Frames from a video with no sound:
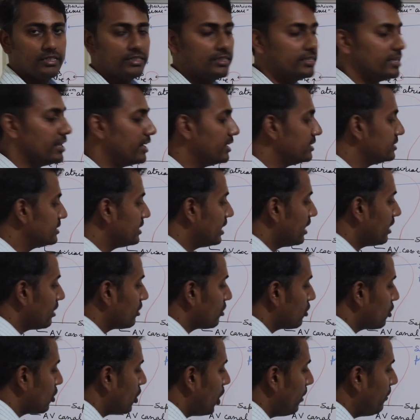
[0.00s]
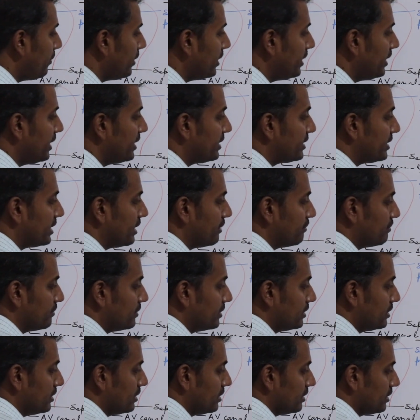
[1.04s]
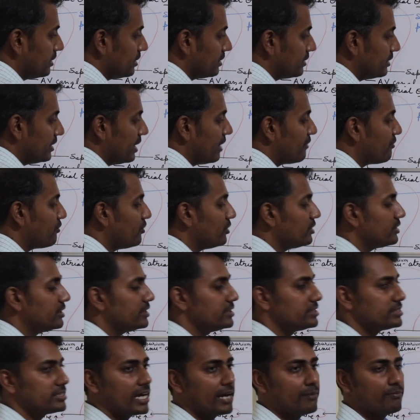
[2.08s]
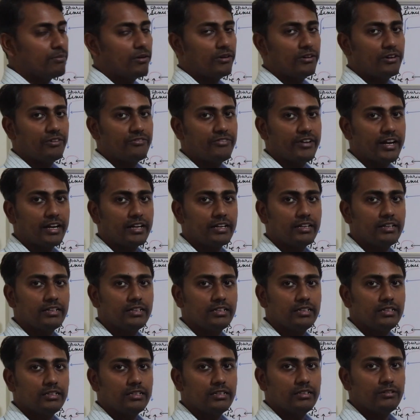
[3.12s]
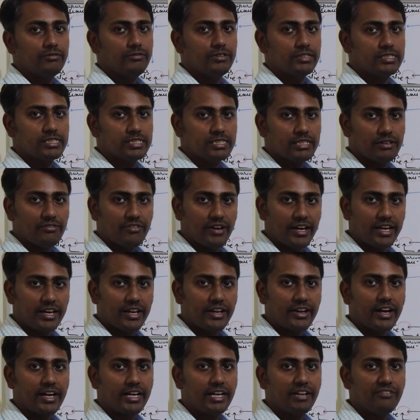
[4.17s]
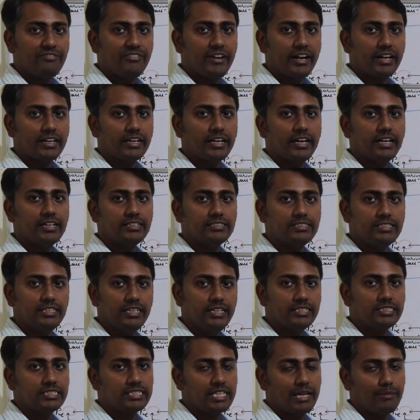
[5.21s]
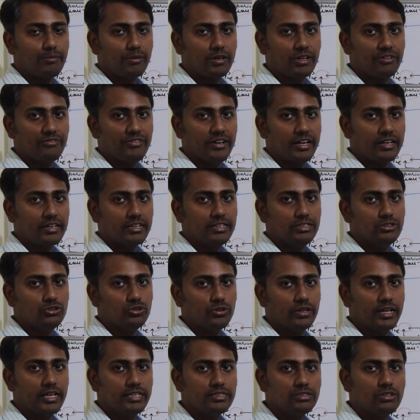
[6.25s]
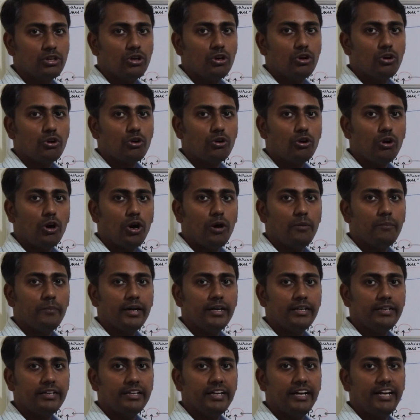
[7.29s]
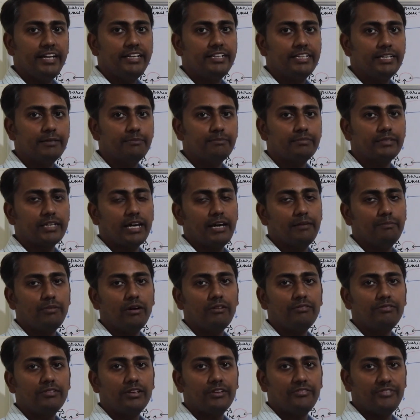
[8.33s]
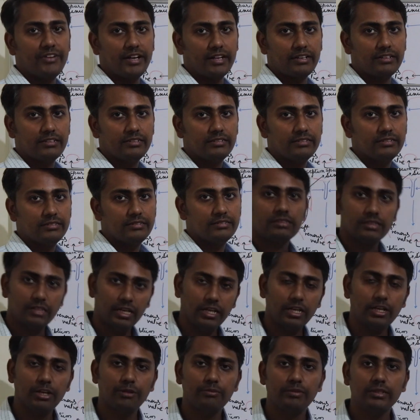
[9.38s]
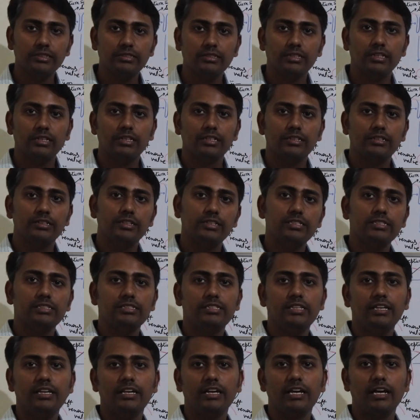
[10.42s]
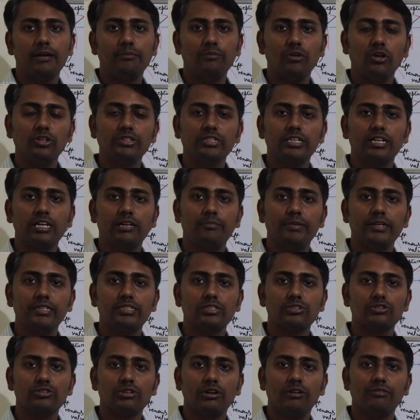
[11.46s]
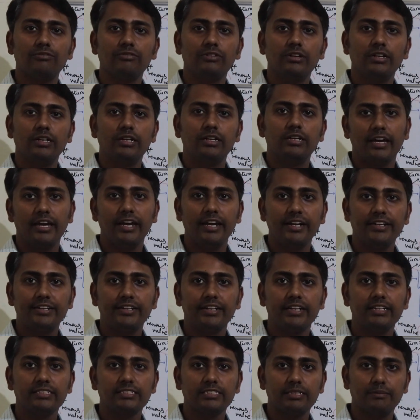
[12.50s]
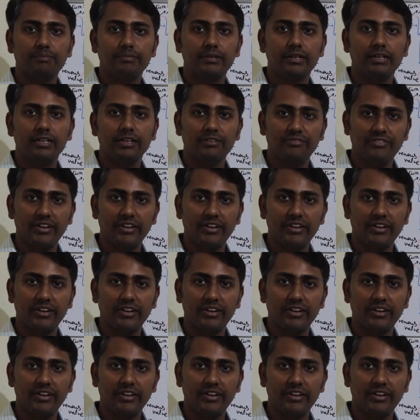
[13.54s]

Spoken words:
There is a common atrium. Therefore, this type of defect, which is a very rare defect and a serious type of defect, is known as common atrium type of defect. Thank you very much. This is the embryological basis of atrial septal